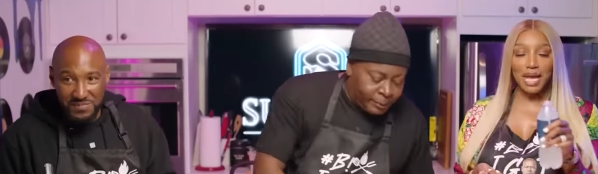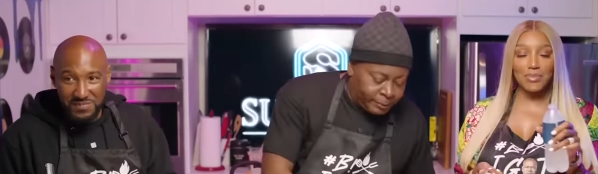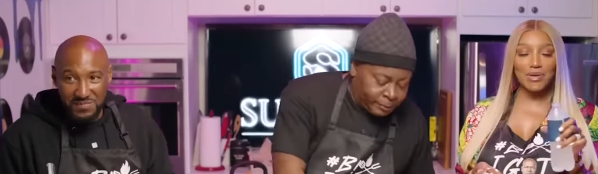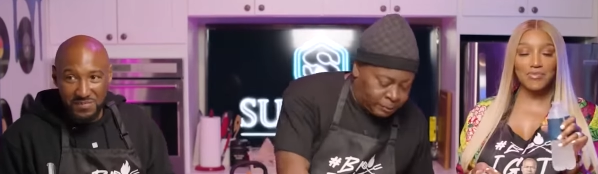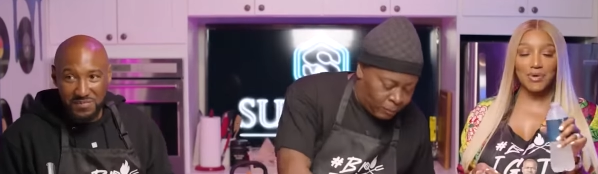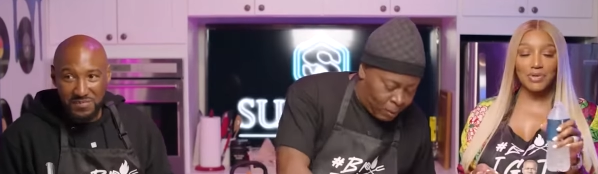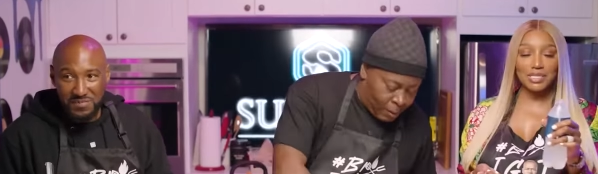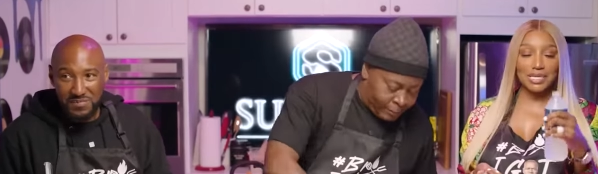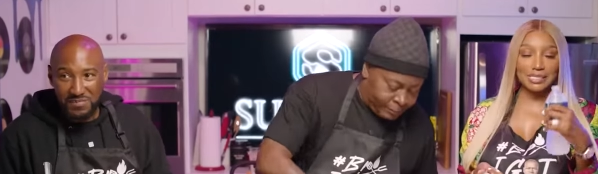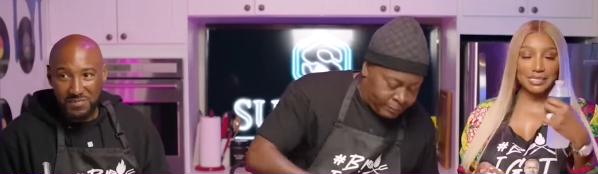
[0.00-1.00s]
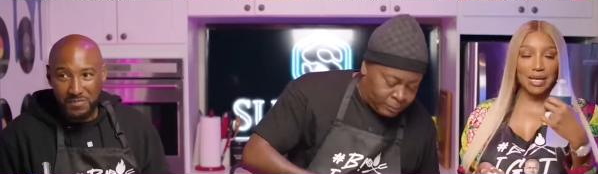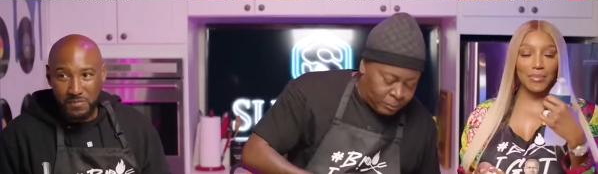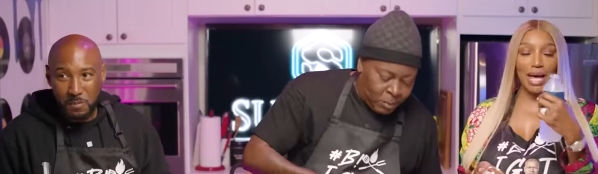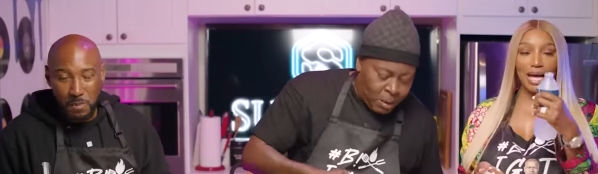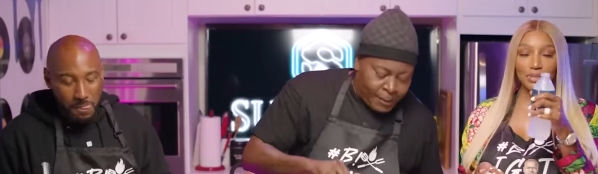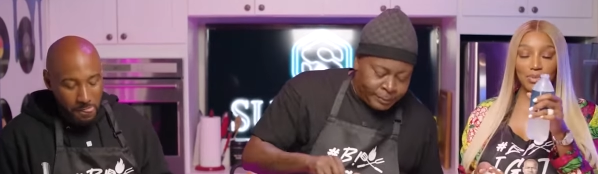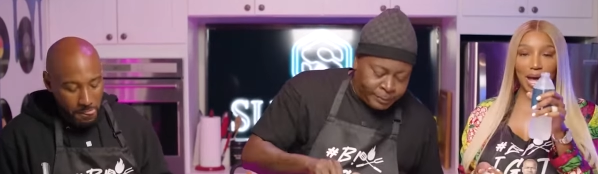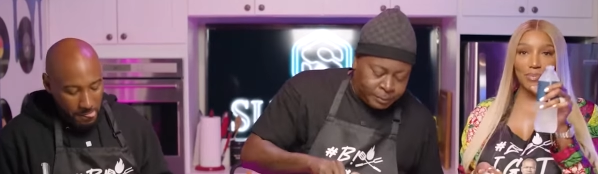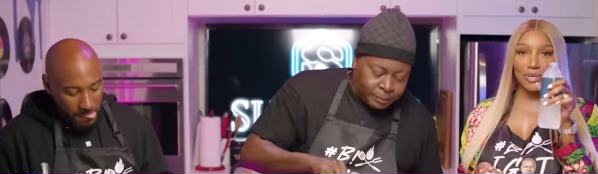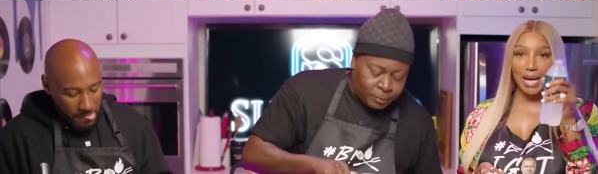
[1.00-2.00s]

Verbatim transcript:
Speaker 1: you gave me a frozen. This is something I do. I